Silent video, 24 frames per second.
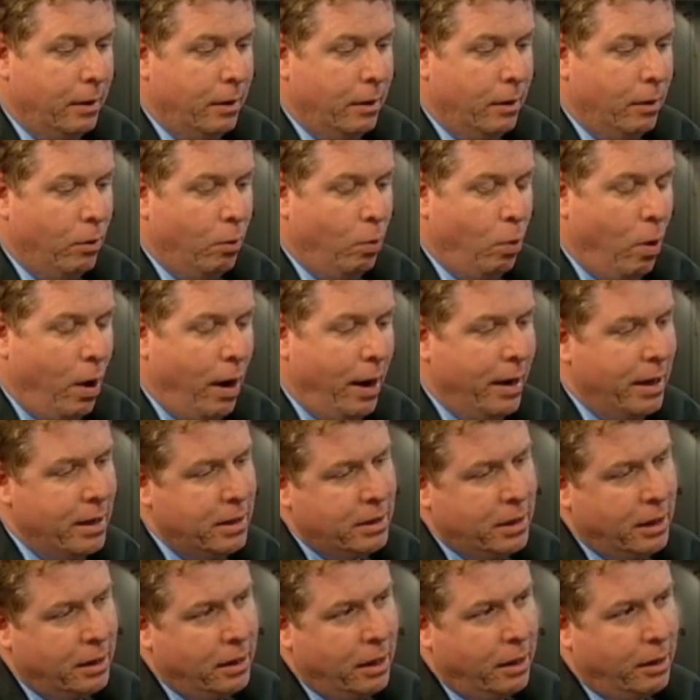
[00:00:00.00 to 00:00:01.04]
why
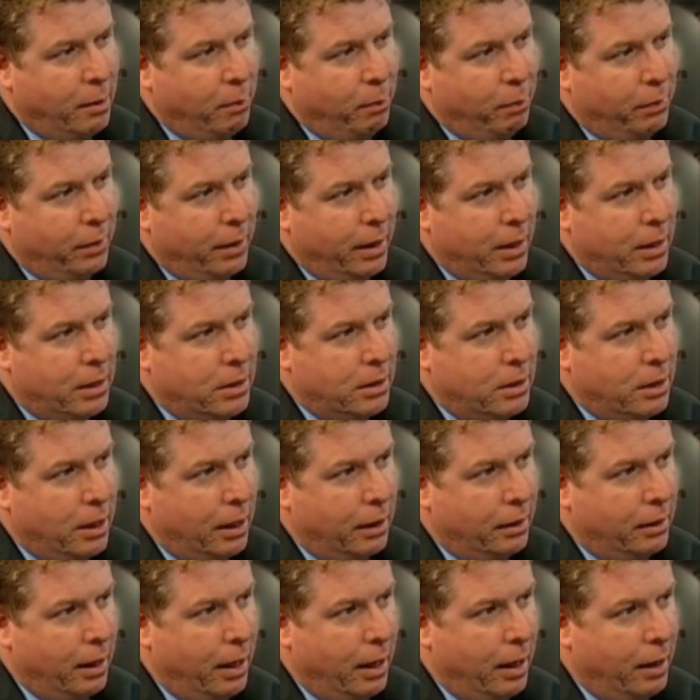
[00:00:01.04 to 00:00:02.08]
is it that the police
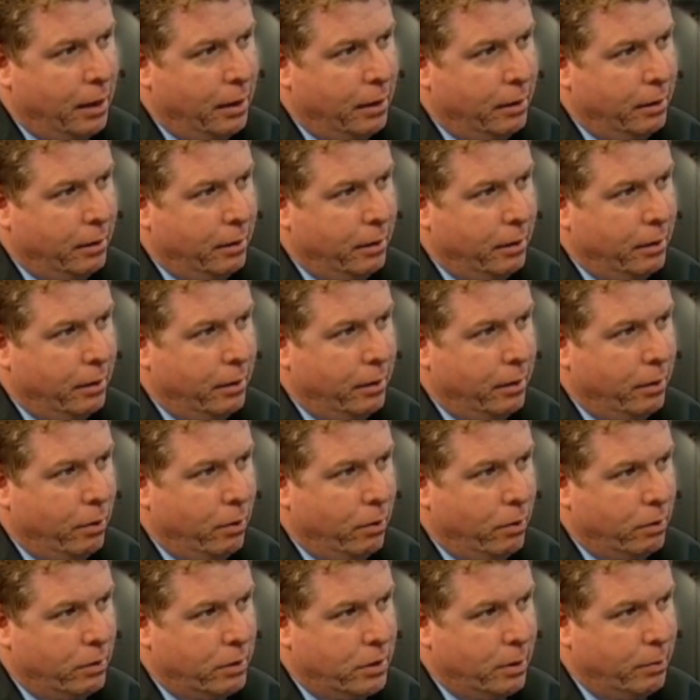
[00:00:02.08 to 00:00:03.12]
think that you
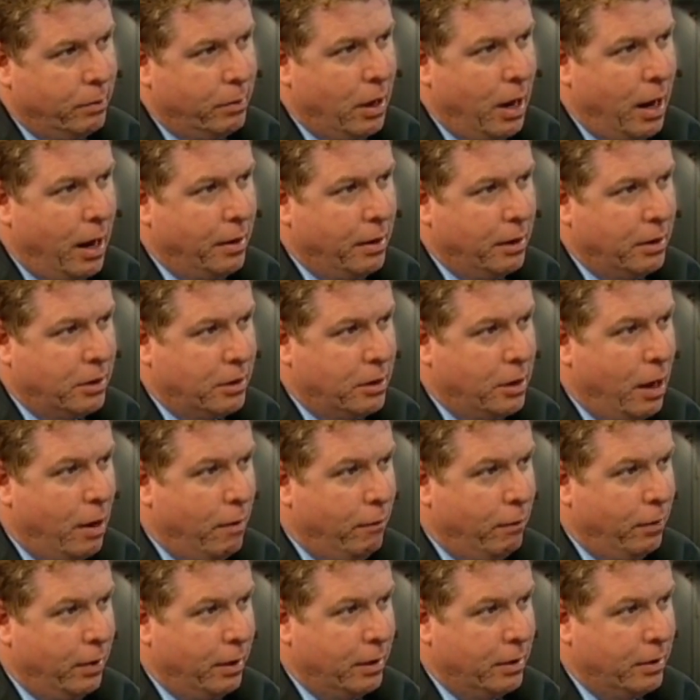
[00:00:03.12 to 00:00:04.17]
know some guy that's
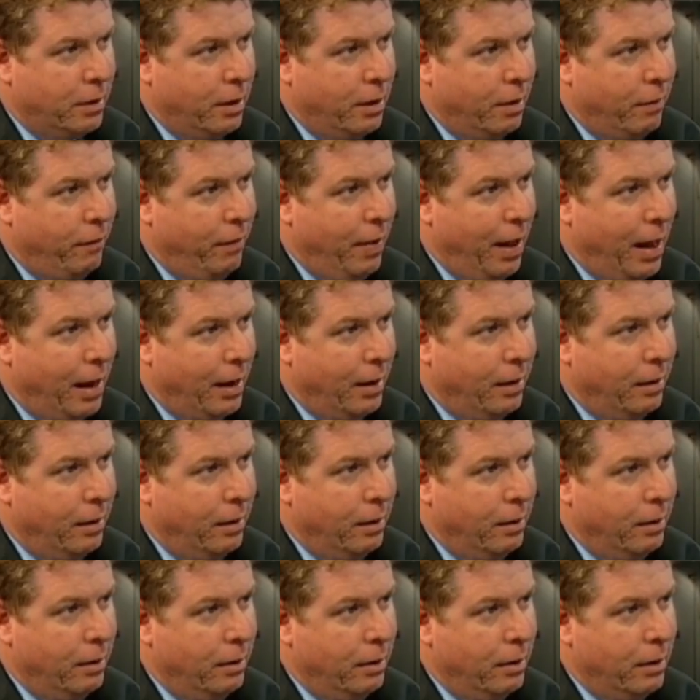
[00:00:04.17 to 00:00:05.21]
covering an event
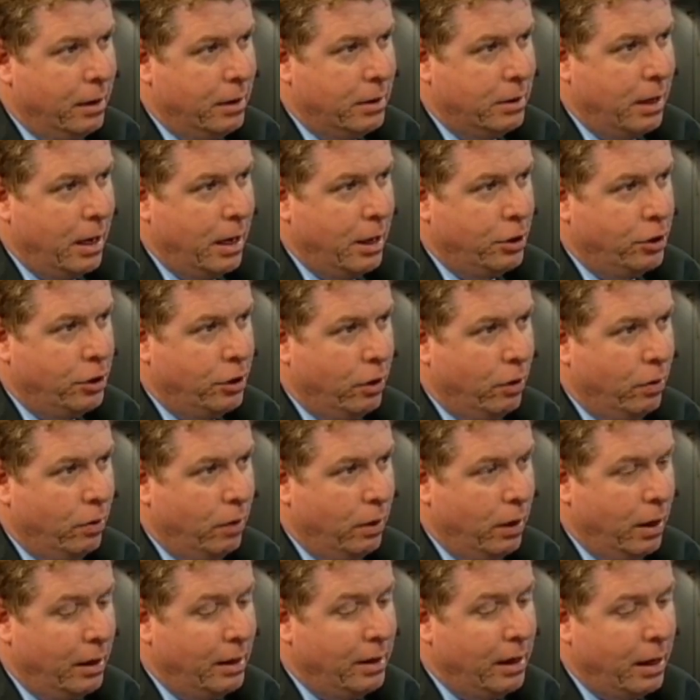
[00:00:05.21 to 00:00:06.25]
is an issue,
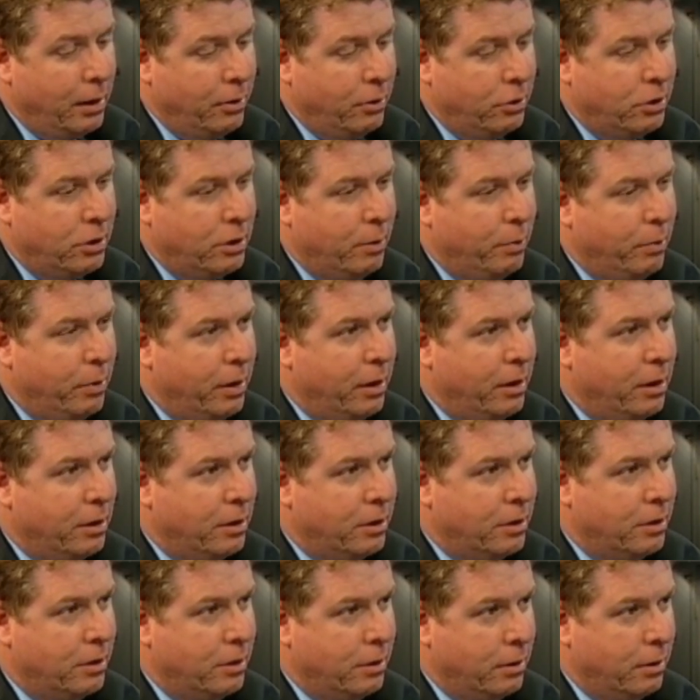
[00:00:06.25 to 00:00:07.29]
and yet there's somebody
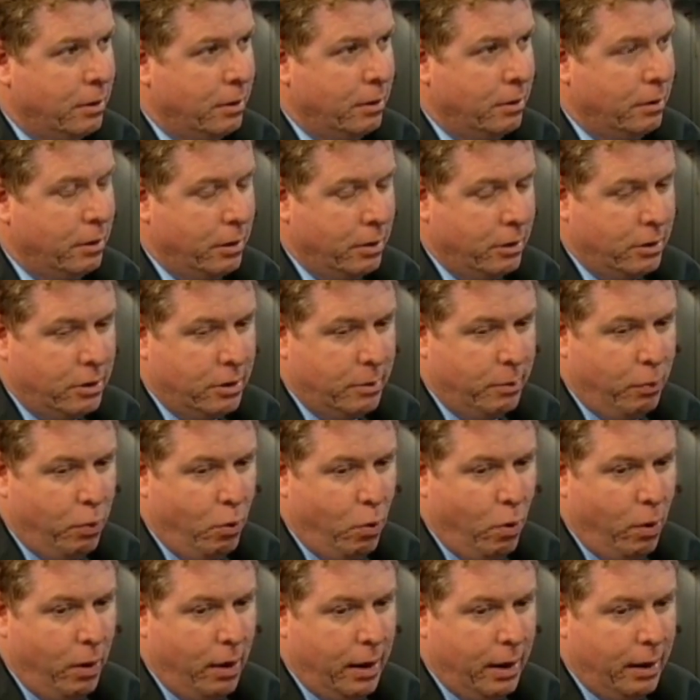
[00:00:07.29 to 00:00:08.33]
that's uh,
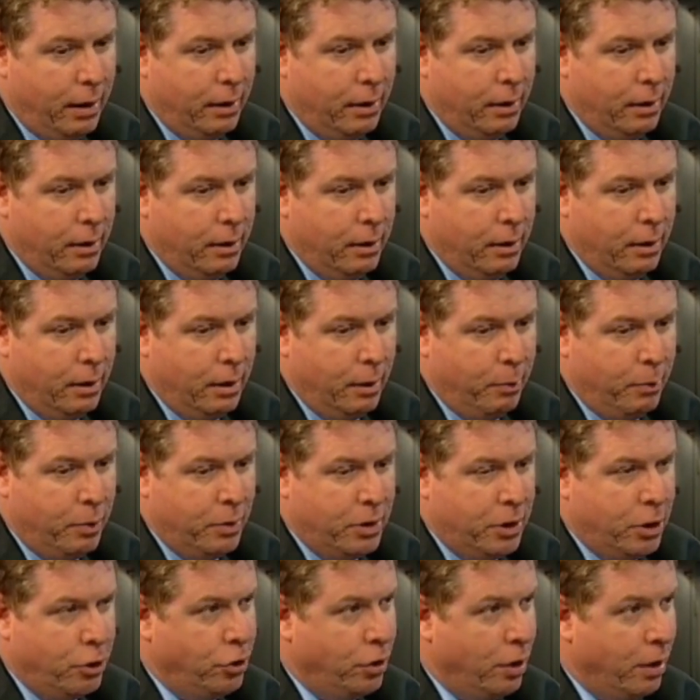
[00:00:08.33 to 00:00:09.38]
supporting a
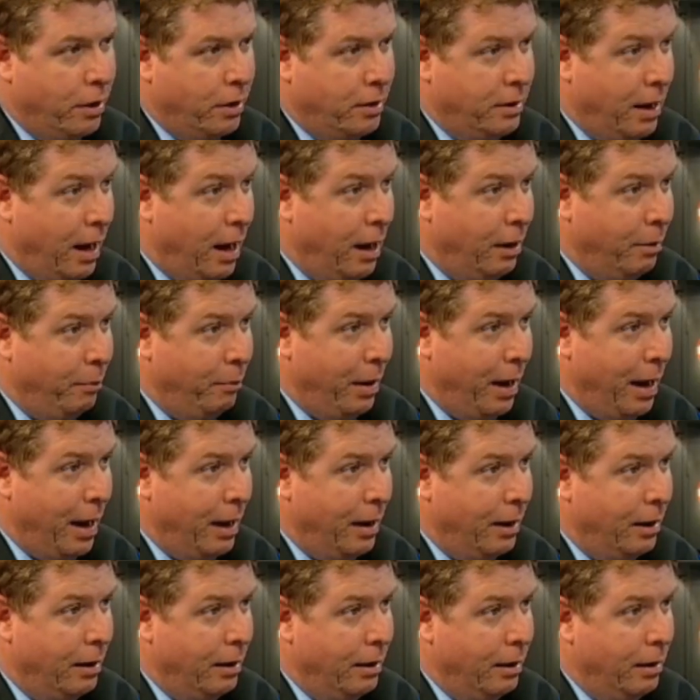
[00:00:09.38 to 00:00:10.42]
position of the
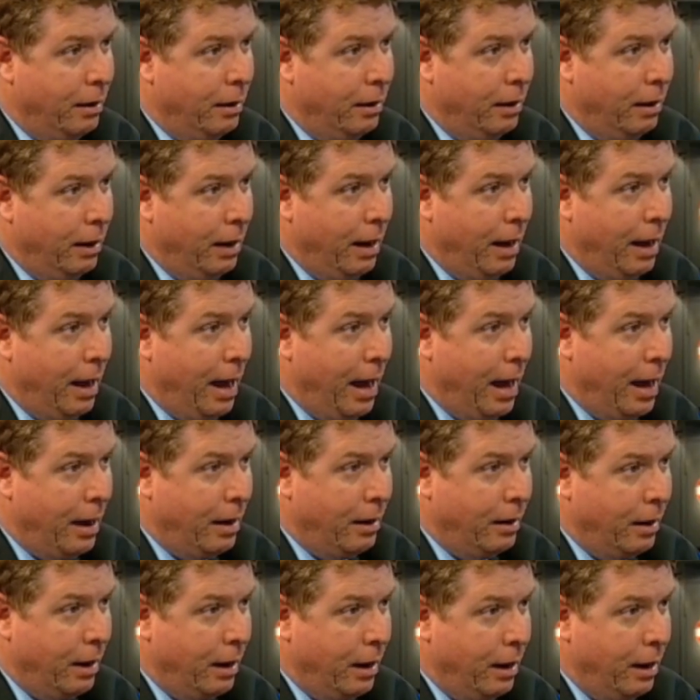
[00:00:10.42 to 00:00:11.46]
Taliban
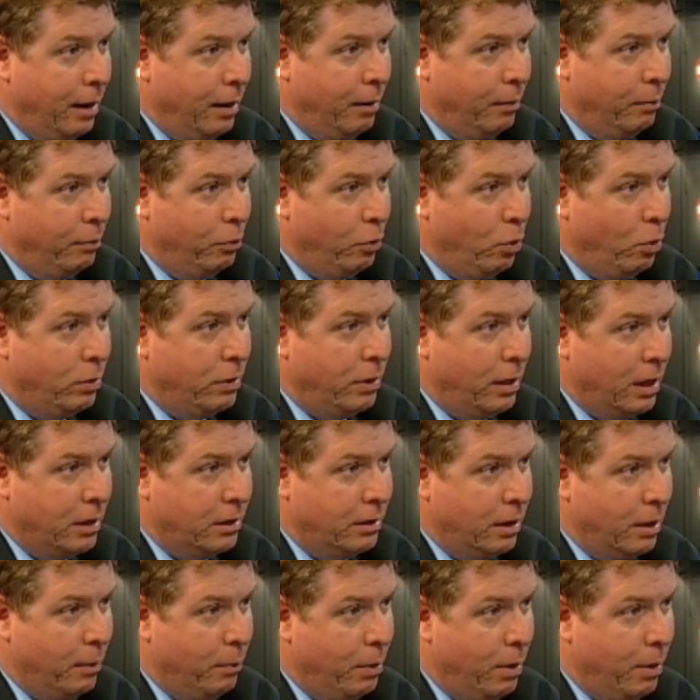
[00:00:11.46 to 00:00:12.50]
at a
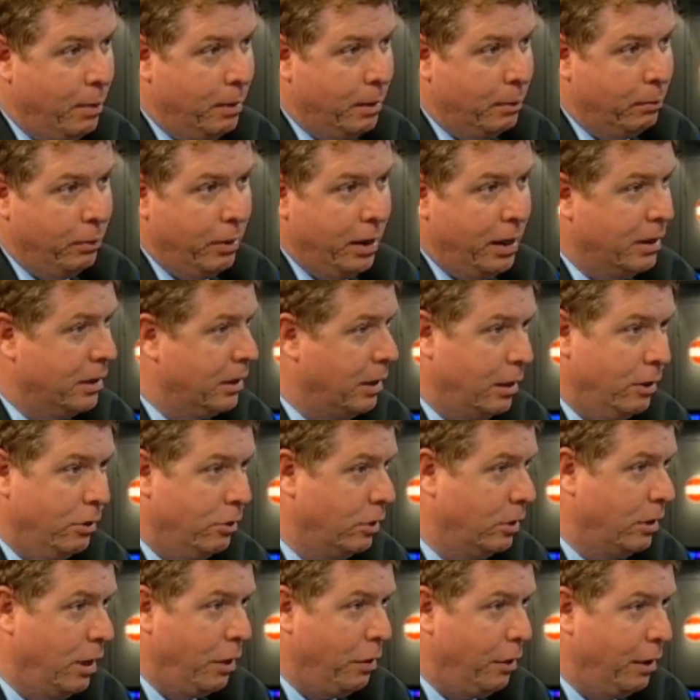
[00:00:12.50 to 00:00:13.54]
protest in a public place, and
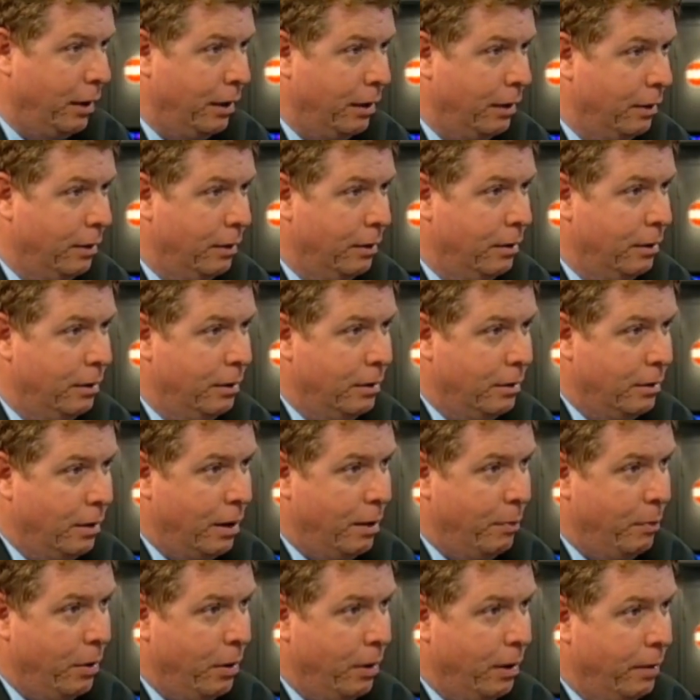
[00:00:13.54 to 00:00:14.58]
there's nothing so what
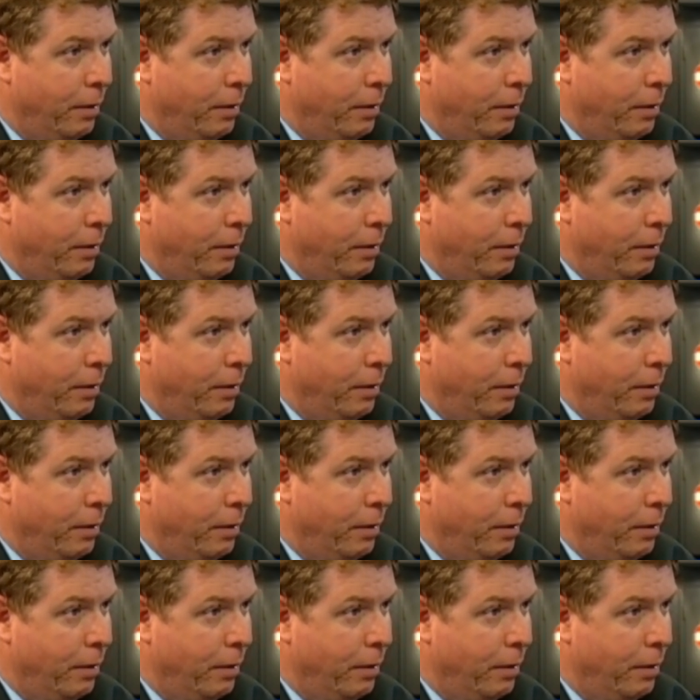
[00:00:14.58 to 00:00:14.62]
do you think